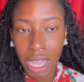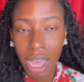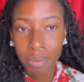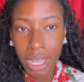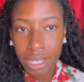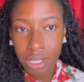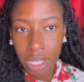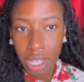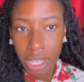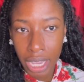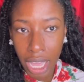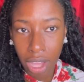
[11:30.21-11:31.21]
I'm not
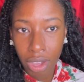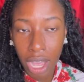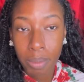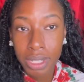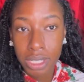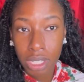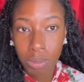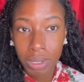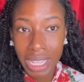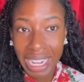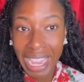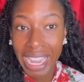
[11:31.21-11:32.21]
selling out, I'm
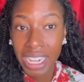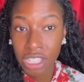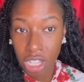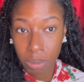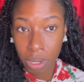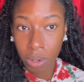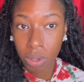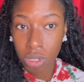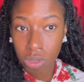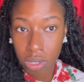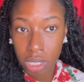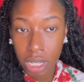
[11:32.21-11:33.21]
assimilating. I need to get my
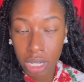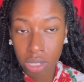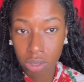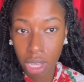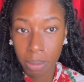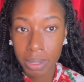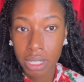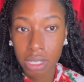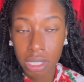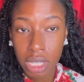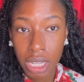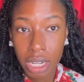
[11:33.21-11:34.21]
groceries, I need to do A, B, and
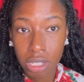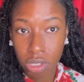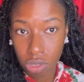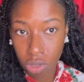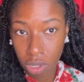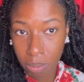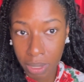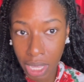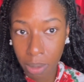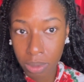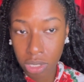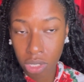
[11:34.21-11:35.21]
C, I need to
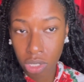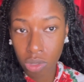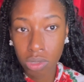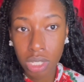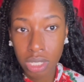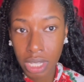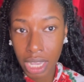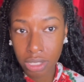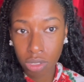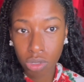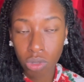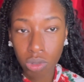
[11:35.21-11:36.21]
be able to use this
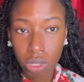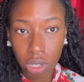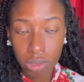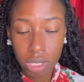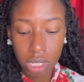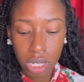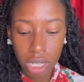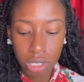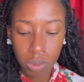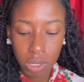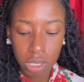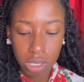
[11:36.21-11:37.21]
as a tool to go to the
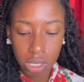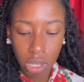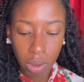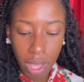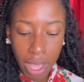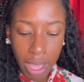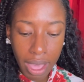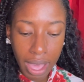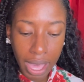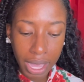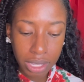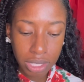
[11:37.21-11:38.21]
next one. So
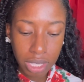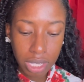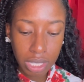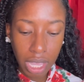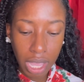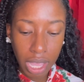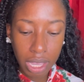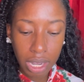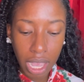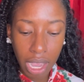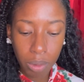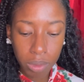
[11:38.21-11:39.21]
I think that
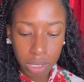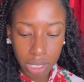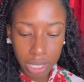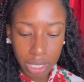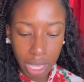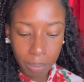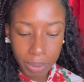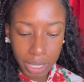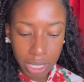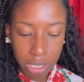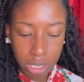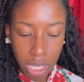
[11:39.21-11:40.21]
I really like that
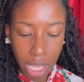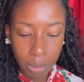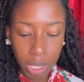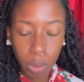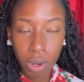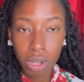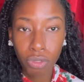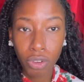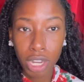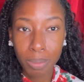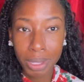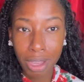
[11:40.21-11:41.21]
piece. They weren't
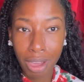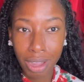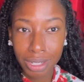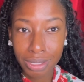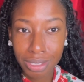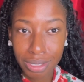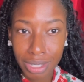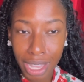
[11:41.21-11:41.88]
afraid to be honest.